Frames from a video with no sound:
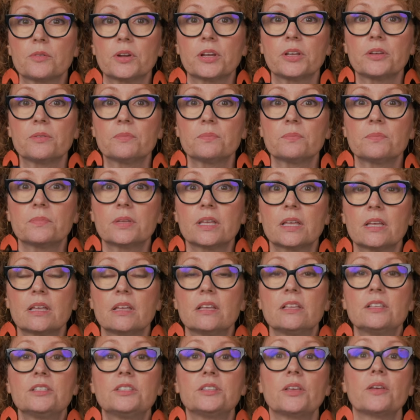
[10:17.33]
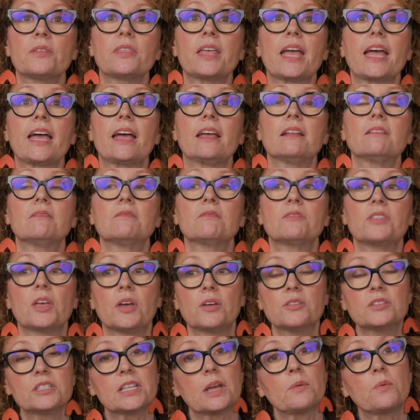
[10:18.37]
room, so that
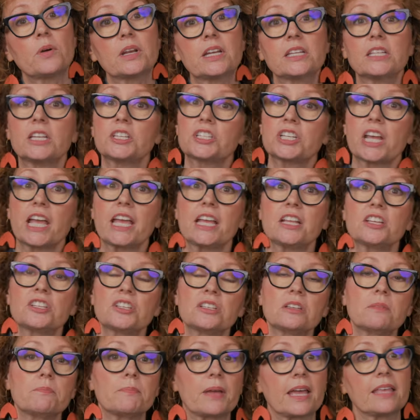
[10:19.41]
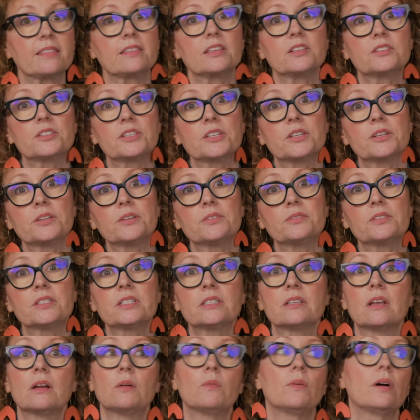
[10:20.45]
those that wanted to change into bathing
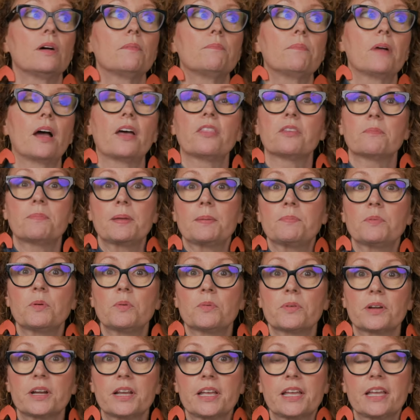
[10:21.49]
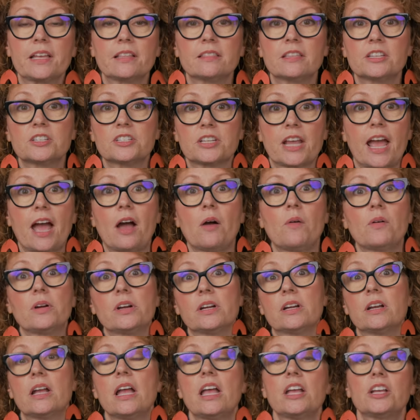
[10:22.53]
suits while other people were in the
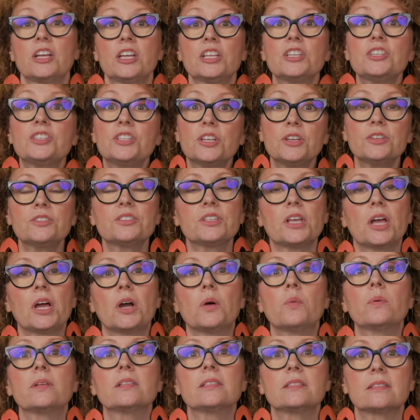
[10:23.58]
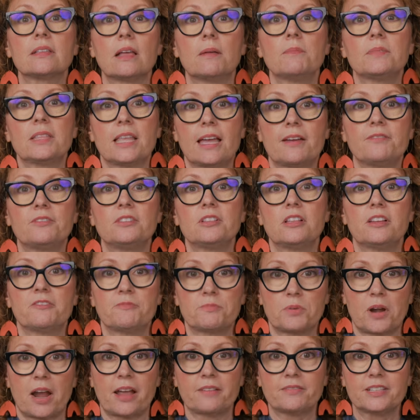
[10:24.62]
shower could do so with some level of
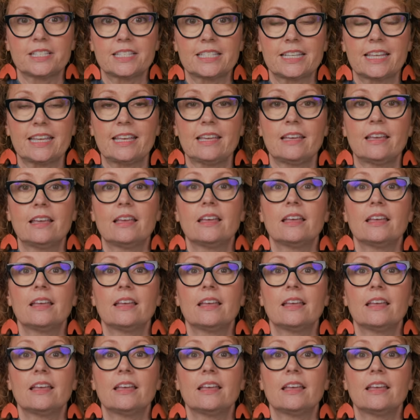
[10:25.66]
privacy.